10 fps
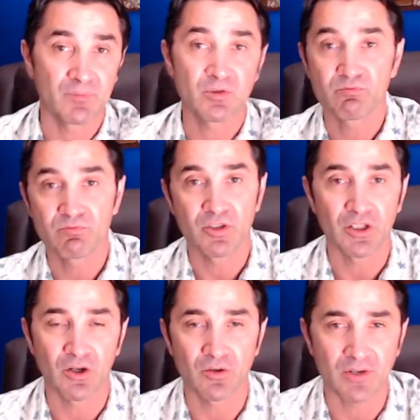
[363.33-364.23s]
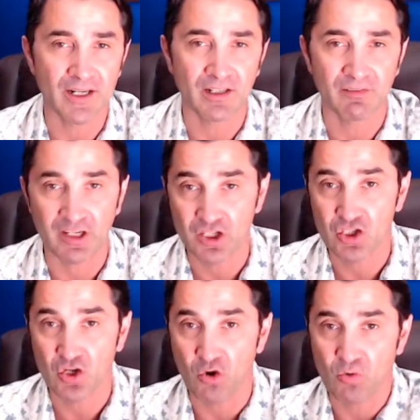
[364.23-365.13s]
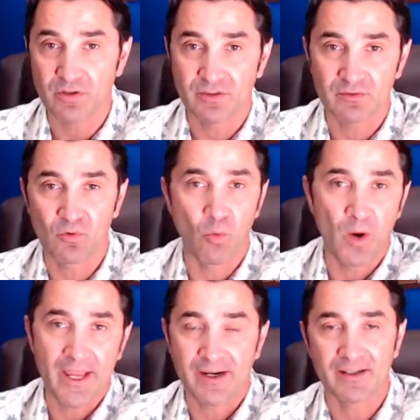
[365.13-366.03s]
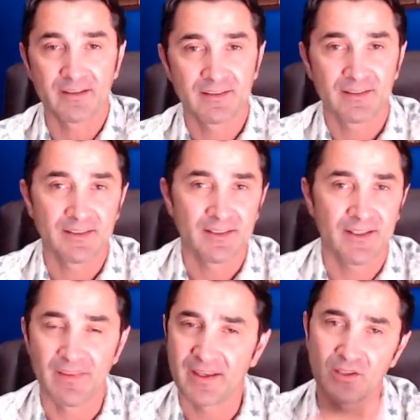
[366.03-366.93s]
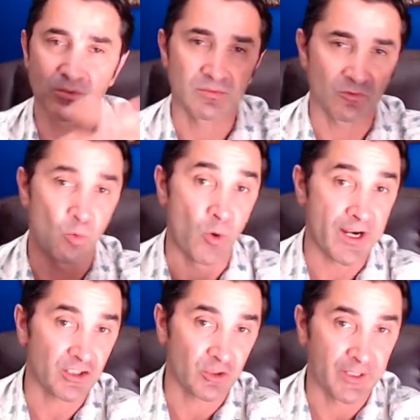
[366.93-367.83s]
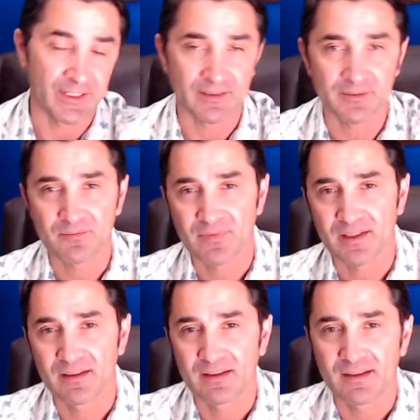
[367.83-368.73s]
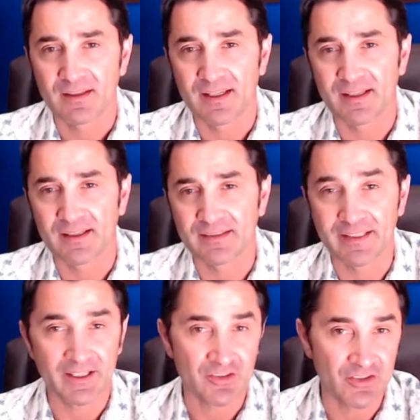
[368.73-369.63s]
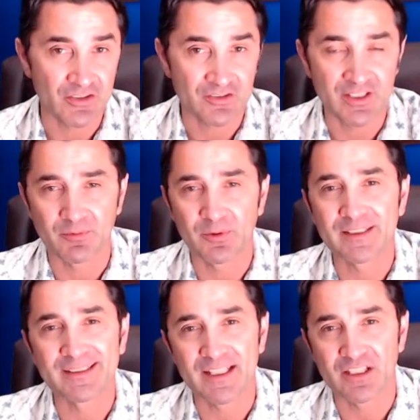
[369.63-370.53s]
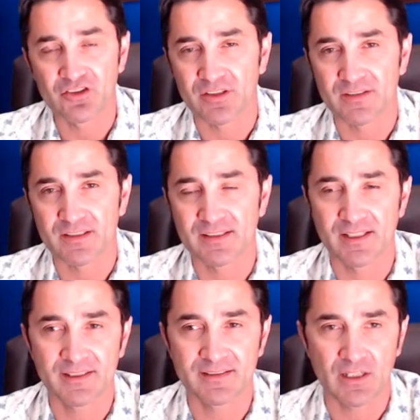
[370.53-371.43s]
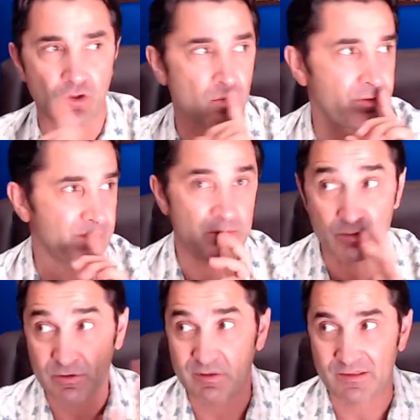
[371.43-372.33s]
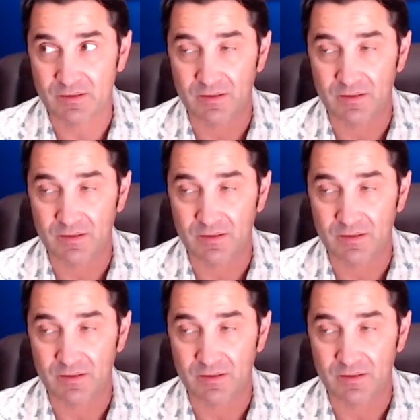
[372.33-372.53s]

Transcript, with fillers: you know, kind of like show where and then where to hit. Uh, they assist them with intelligence and then they say shh, shh,